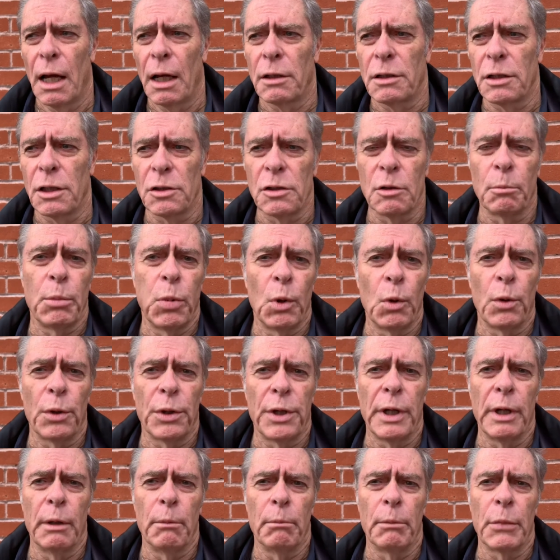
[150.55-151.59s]
to support
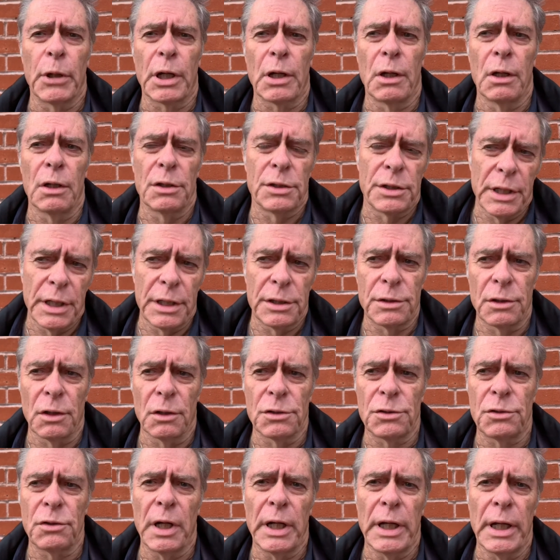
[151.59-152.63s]
him, because he is an
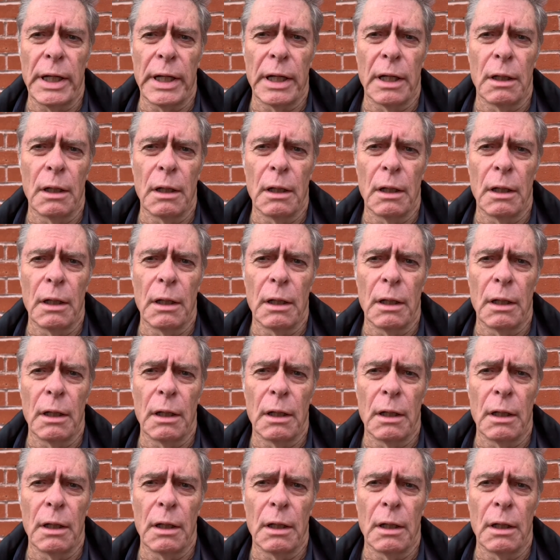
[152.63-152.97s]
Australian.